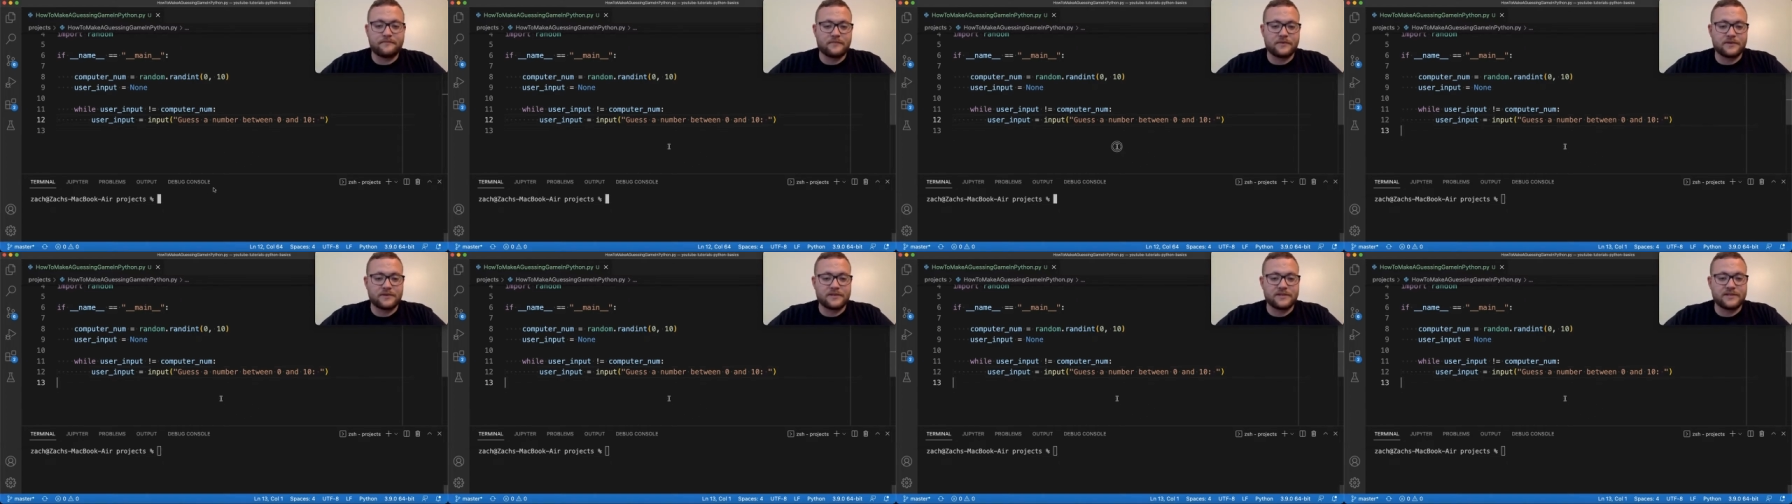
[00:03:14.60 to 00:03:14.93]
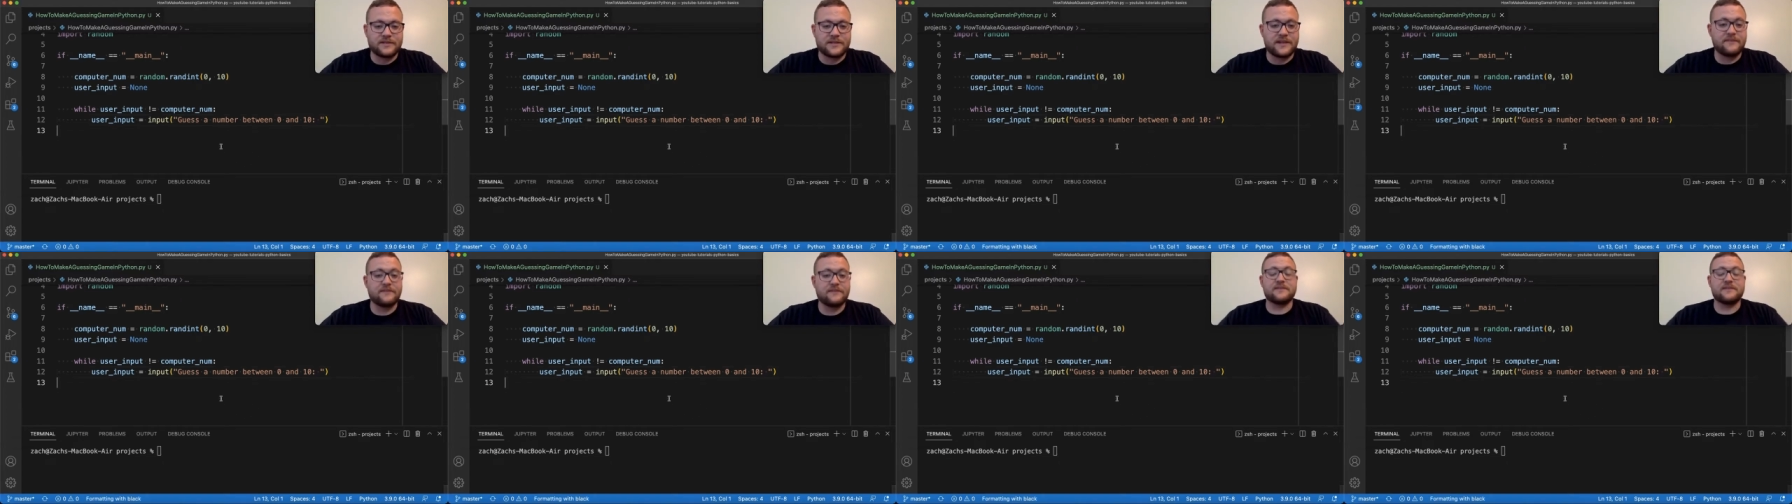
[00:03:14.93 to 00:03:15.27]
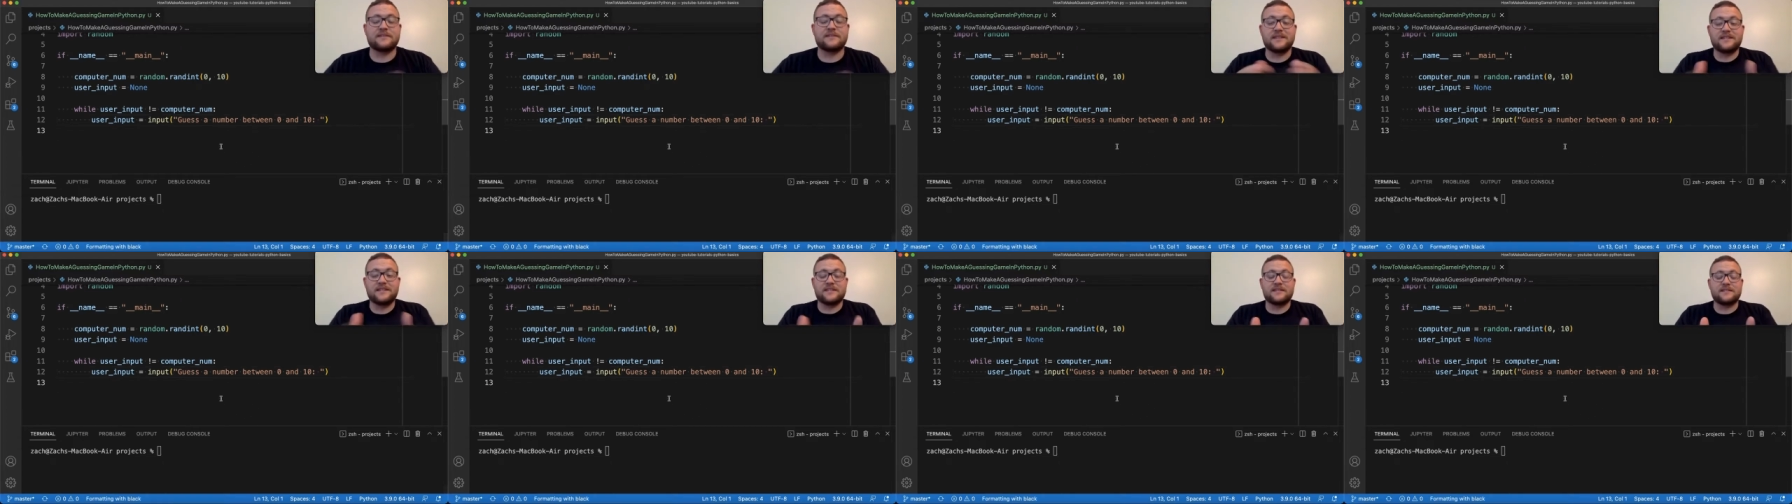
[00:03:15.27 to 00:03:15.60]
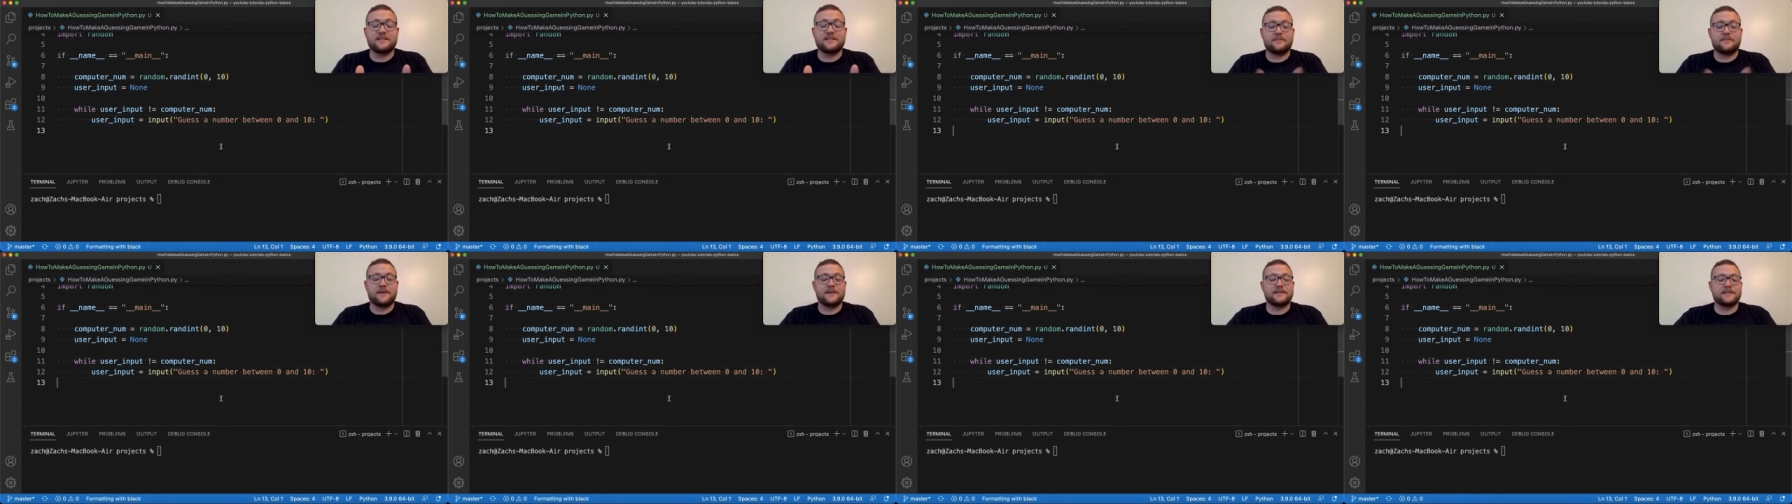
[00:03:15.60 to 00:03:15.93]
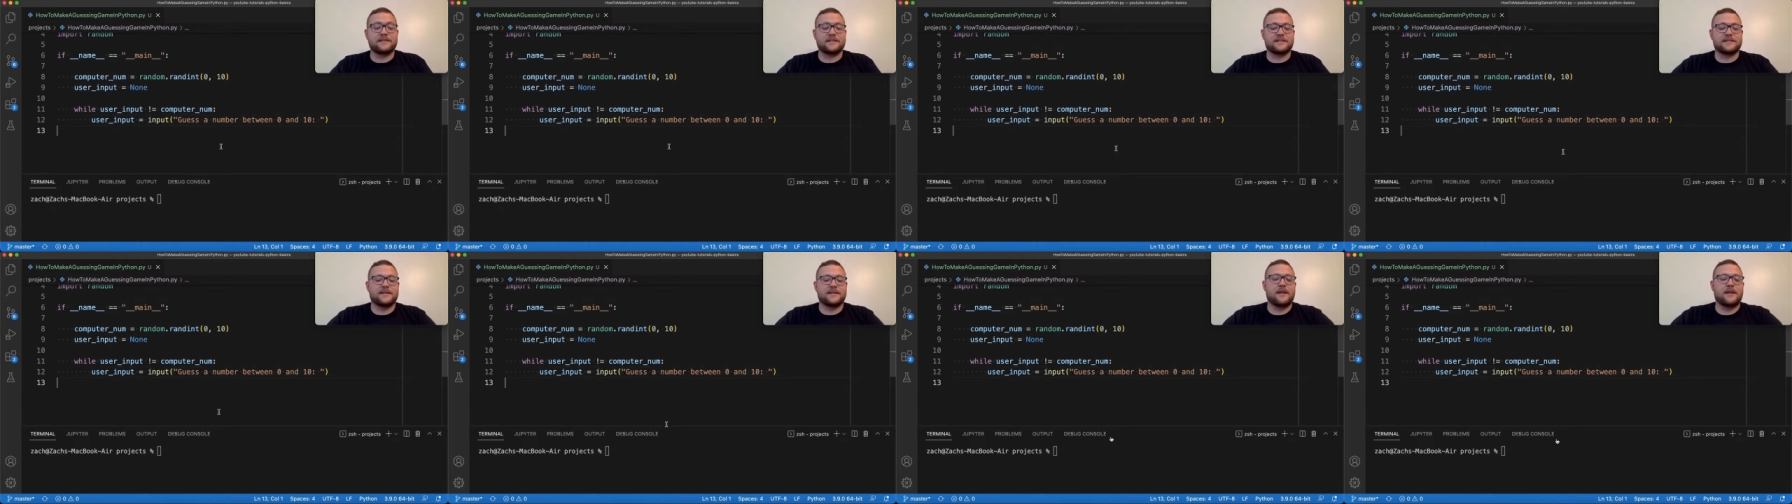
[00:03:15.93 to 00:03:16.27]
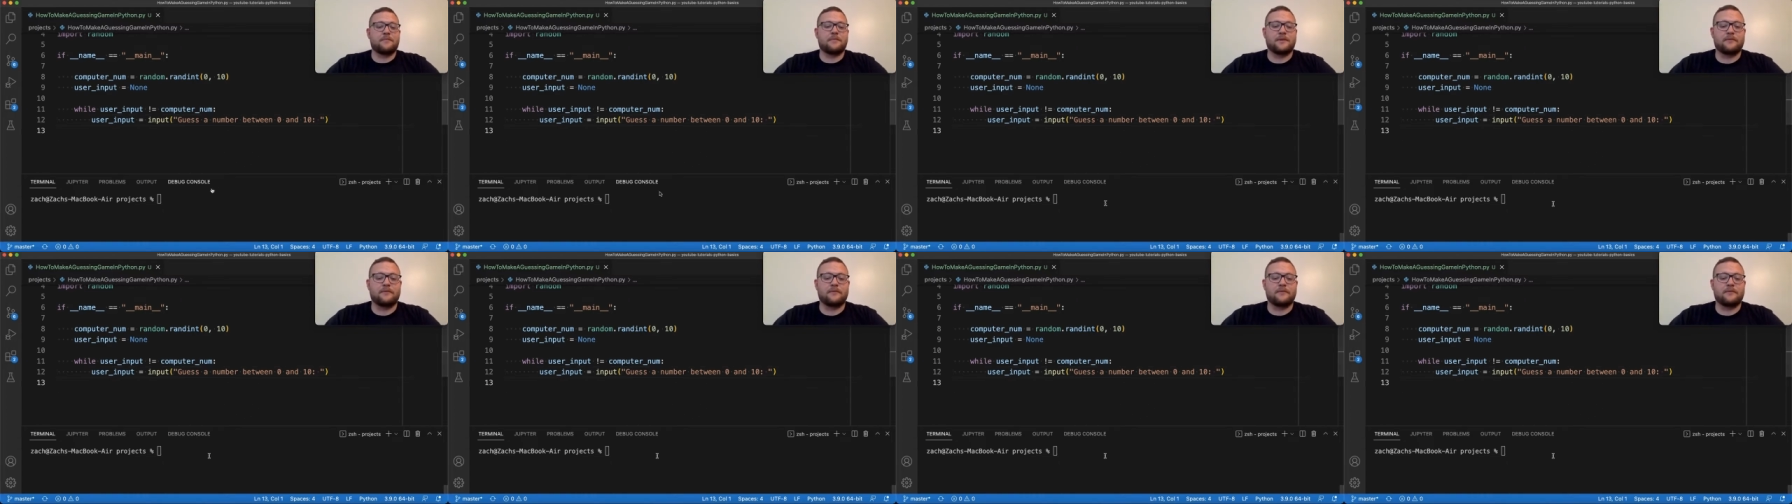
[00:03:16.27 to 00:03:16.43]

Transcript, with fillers: save this. This is the basic setup.